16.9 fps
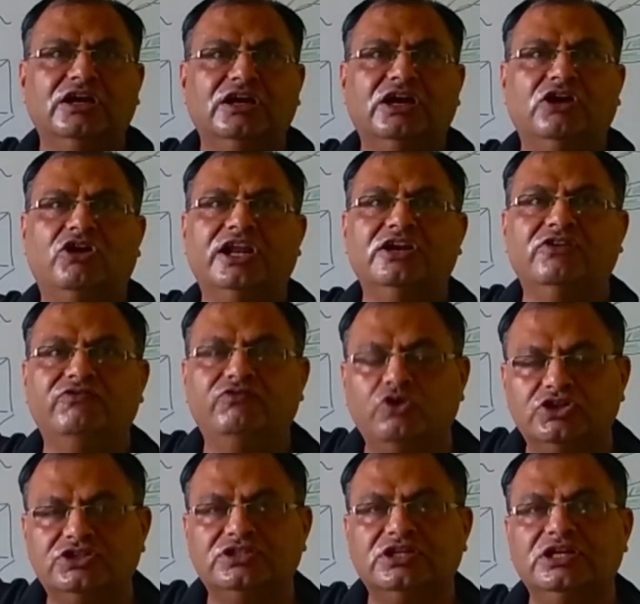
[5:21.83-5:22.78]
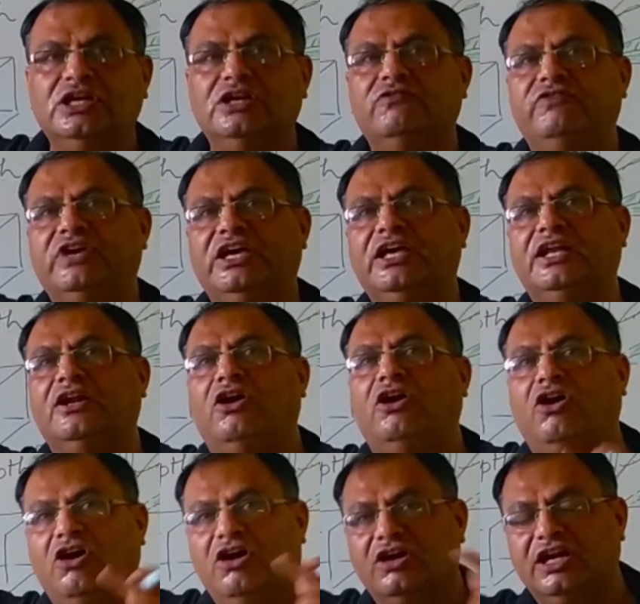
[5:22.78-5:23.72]
or in woods where
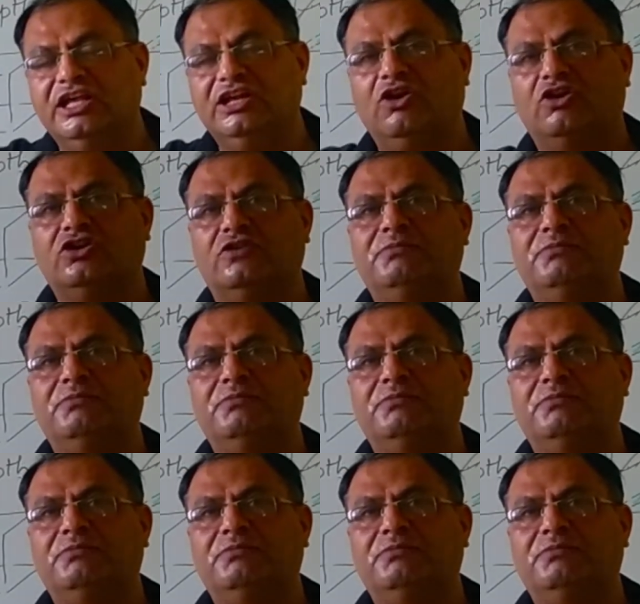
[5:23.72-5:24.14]
already a lot